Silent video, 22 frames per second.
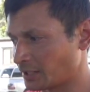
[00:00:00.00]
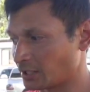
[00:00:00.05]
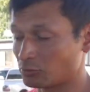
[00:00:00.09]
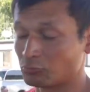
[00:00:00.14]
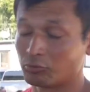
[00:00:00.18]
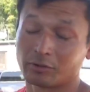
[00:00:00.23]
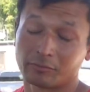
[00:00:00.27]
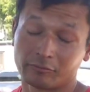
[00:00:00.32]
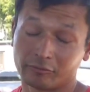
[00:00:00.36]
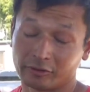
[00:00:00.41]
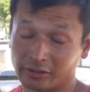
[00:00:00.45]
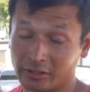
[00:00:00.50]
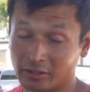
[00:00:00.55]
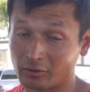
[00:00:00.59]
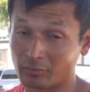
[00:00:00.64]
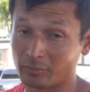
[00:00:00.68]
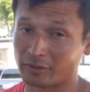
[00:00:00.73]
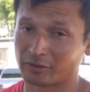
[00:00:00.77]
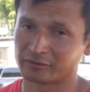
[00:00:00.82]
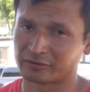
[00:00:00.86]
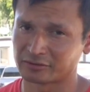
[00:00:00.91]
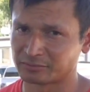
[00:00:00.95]
equipped with
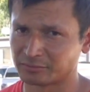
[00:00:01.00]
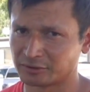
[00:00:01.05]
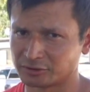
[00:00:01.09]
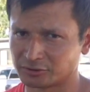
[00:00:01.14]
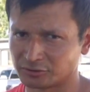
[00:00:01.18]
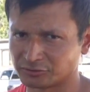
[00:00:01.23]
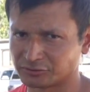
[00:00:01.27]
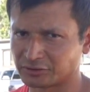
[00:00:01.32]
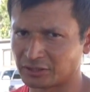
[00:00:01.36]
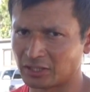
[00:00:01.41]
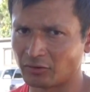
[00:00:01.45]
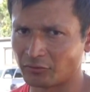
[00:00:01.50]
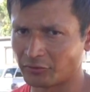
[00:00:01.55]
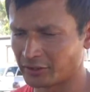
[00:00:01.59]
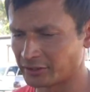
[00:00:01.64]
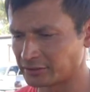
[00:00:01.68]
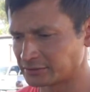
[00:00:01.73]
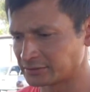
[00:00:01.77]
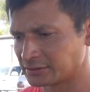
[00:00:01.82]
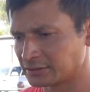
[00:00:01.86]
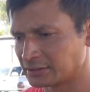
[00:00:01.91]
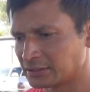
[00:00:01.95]
automatic transmissions
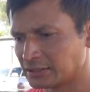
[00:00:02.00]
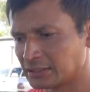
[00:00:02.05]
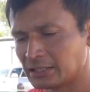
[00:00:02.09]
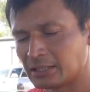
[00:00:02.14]
nowadays.